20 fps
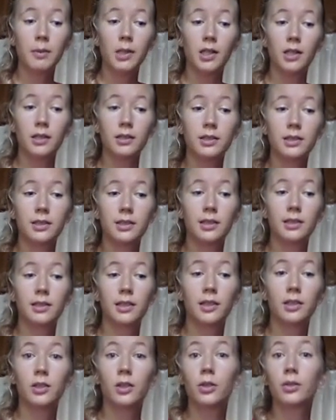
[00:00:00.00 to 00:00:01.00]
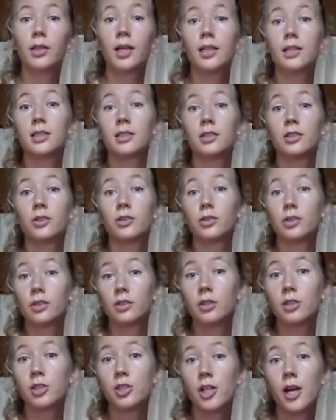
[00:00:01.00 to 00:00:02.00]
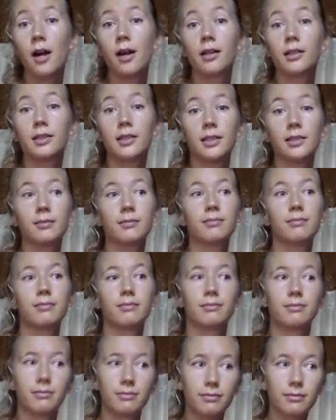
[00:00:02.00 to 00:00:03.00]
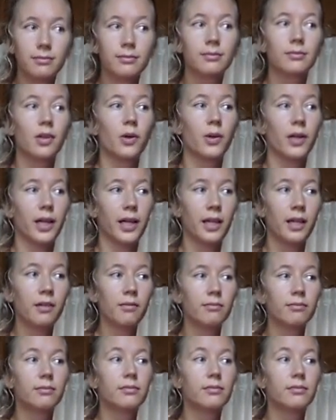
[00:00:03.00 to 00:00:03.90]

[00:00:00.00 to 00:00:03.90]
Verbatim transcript: cards that they're donating to a certain charity. Okay?